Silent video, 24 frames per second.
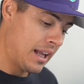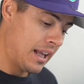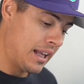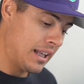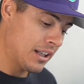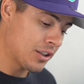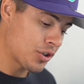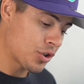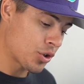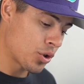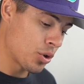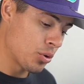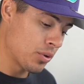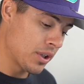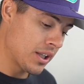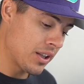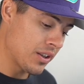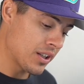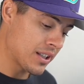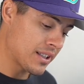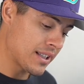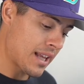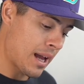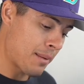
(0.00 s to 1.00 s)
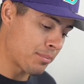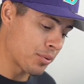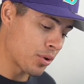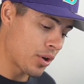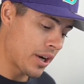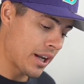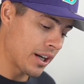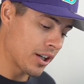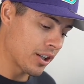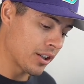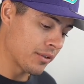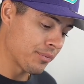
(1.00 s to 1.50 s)
is truly the
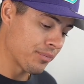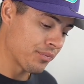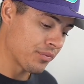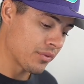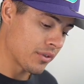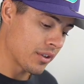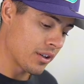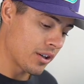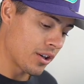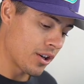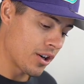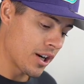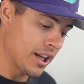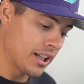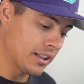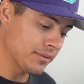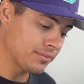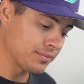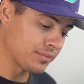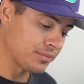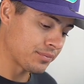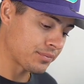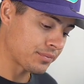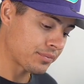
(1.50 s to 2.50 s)
separator. All right.